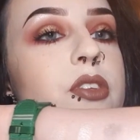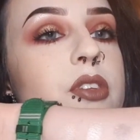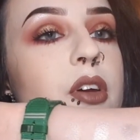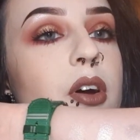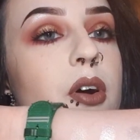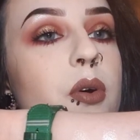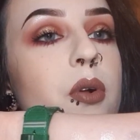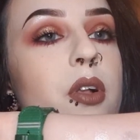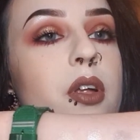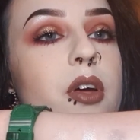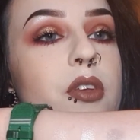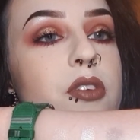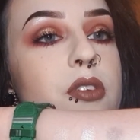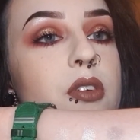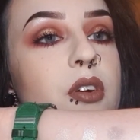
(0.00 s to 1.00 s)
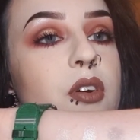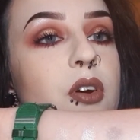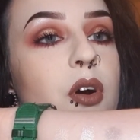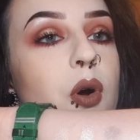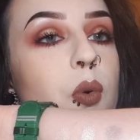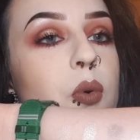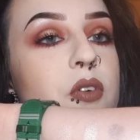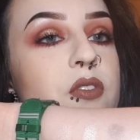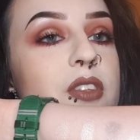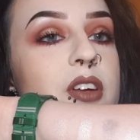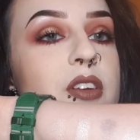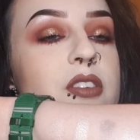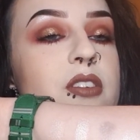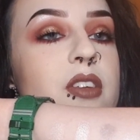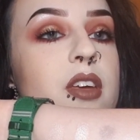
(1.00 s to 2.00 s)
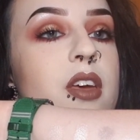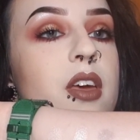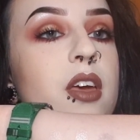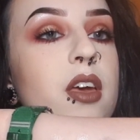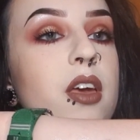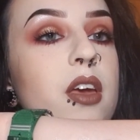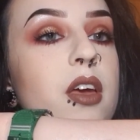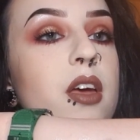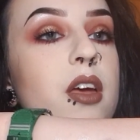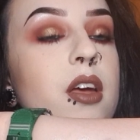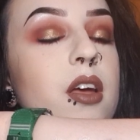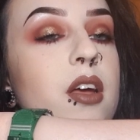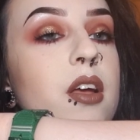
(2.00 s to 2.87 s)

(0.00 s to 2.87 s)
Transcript: So let's go with this here.